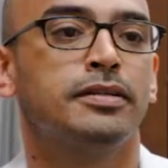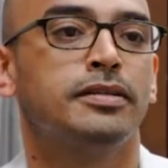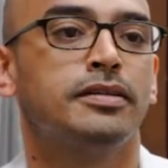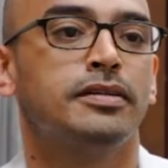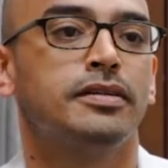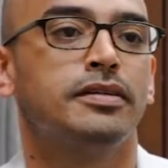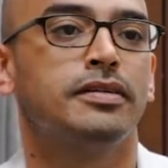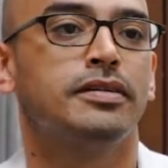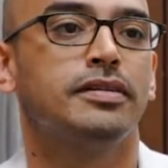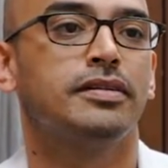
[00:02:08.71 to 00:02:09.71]
I'm
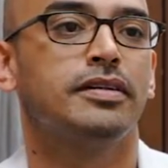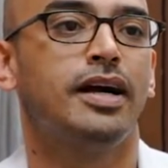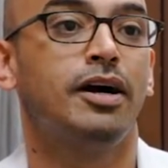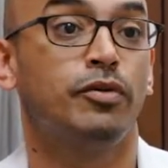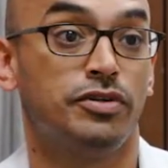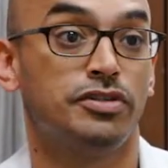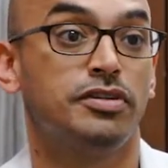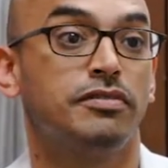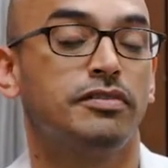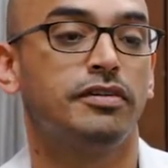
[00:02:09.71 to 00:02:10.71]
not a drug pusher.
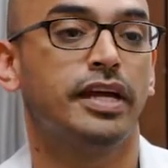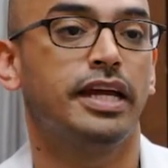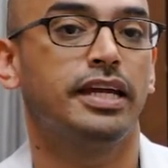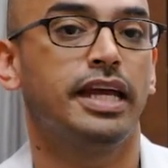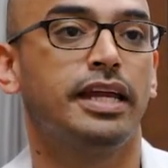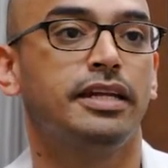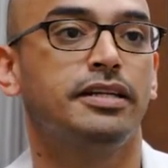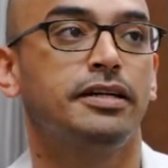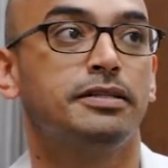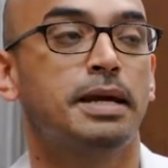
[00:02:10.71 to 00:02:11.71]
I don't like pushing
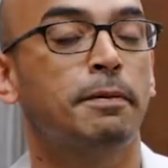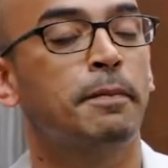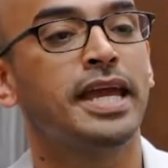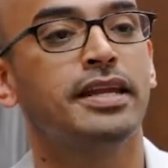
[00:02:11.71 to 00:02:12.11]
medications.